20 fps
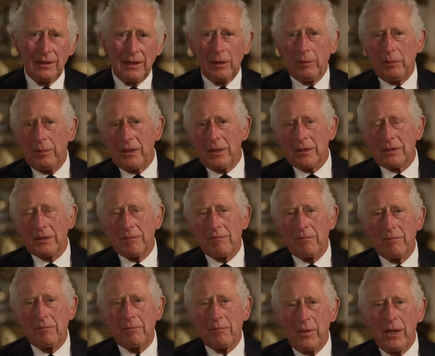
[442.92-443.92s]
helping to
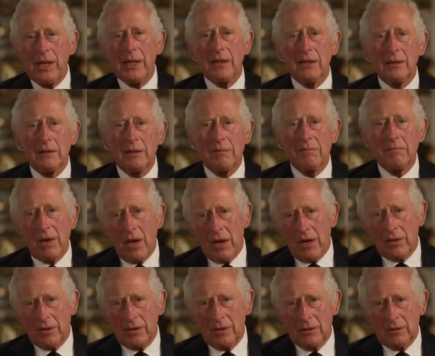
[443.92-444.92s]
bring the
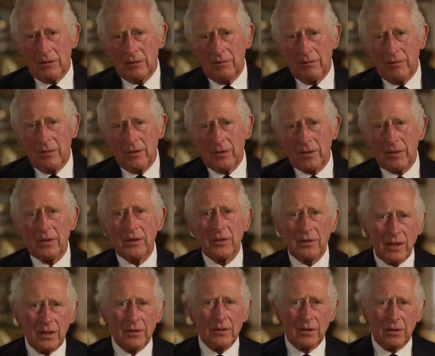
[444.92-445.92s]
marginal to the
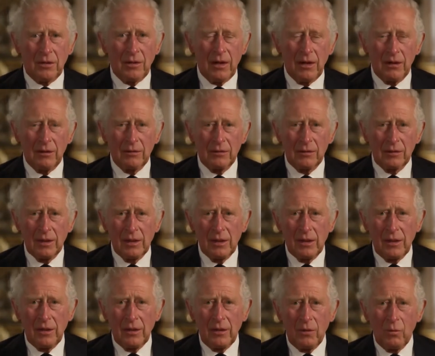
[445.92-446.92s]
centre ground,
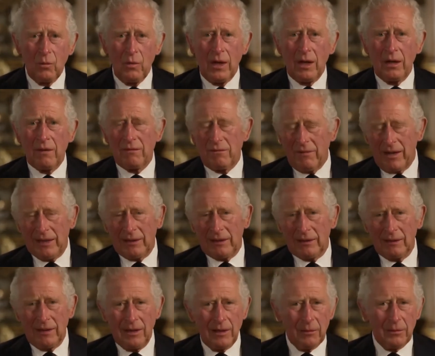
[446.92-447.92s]
where
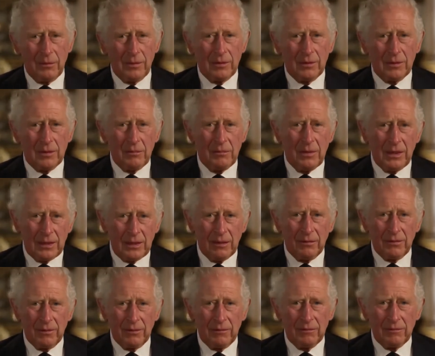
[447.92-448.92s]
vital help can be
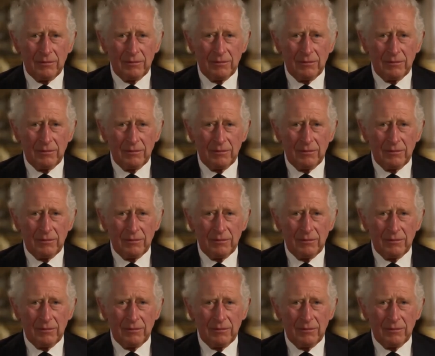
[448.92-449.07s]
given.